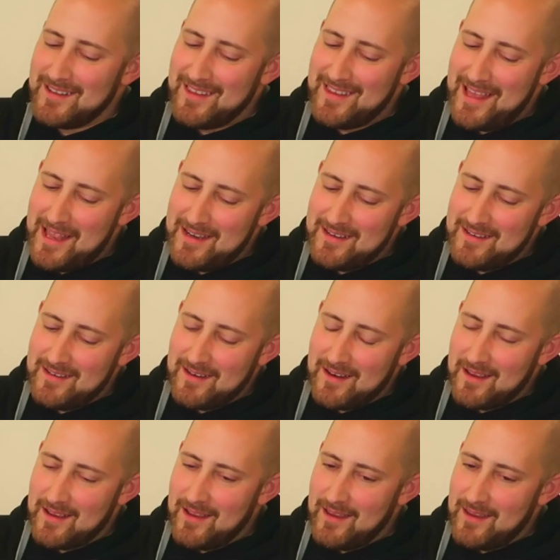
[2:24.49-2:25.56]
then
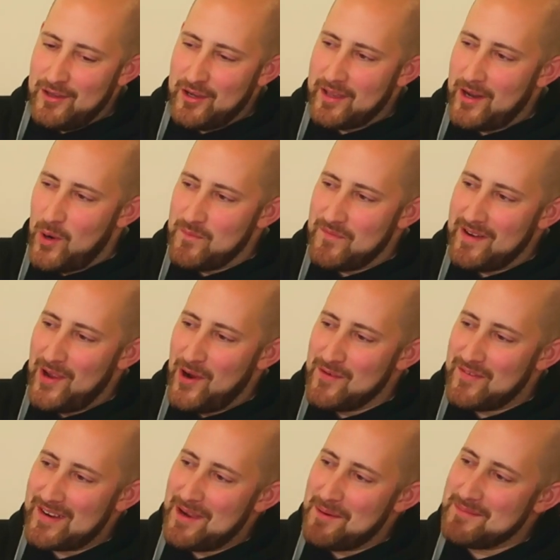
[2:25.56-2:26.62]
you can hopefully
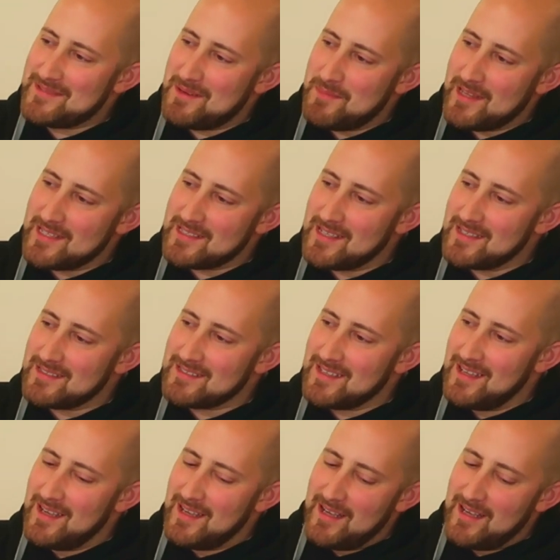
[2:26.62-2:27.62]
overcome some of these things.